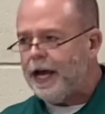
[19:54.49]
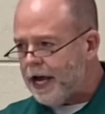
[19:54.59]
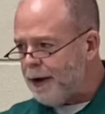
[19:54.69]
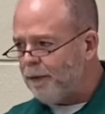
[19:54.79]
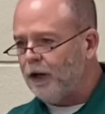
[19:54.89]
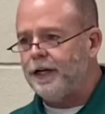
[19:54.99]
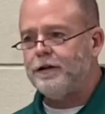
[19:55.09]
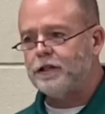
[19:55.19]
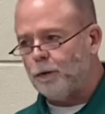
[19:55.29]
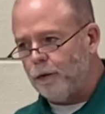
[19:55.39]
He
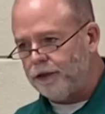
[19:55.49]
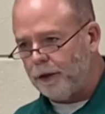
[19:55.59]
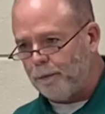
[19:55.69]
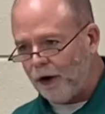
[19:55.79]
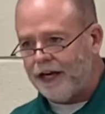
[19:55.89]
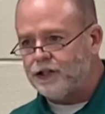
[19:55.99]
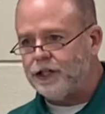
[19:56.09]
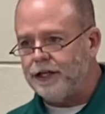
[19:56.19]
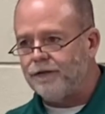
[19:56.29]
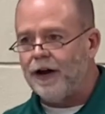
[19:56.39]
believes that with the
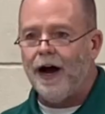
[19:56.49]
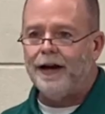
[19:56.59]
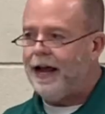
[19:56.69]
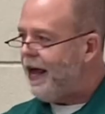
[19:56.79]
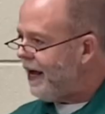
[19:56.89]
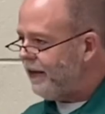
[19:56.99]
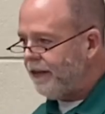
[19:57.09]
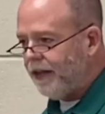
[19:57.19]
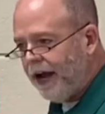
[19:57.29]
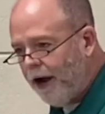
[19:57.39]
blessing of God and,
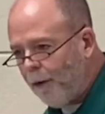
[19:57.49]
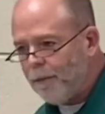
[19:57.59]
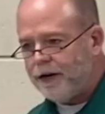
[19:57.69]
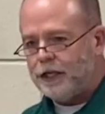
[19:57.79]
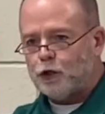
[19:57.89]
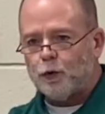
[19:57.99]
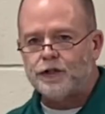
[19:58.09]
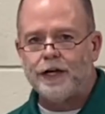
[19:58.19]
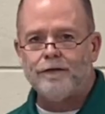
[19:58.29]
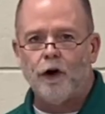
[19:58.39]
and, the help that he has
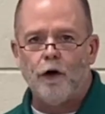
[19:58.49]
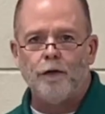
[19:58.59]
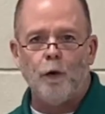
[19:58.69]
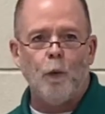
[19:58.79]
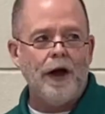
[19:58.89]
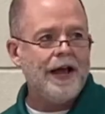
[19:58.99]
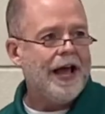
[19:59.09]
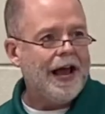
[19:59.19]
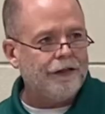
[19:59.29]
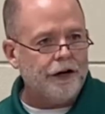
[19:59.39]
received along the way
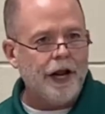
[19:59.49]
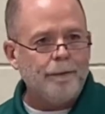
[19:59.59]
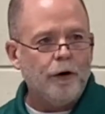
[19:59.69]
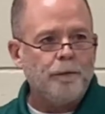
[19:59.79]
and the number